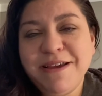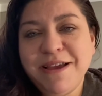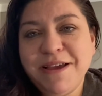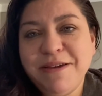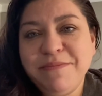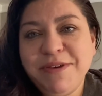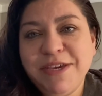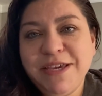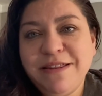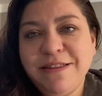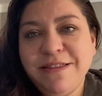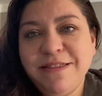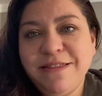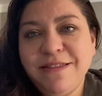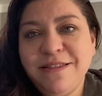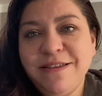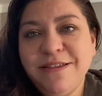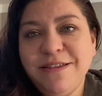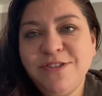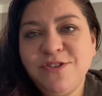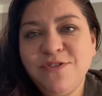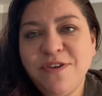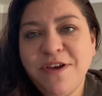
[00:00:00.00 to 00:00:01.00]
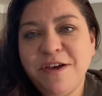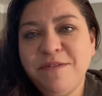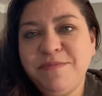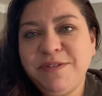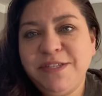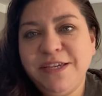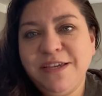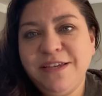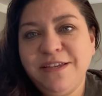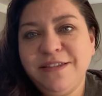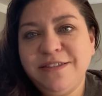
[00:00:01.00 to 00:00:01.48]
I mean, these are the
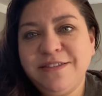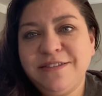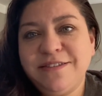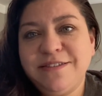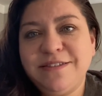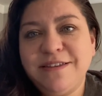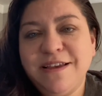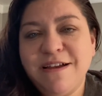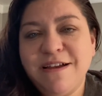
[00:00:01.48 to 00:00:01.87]
updates.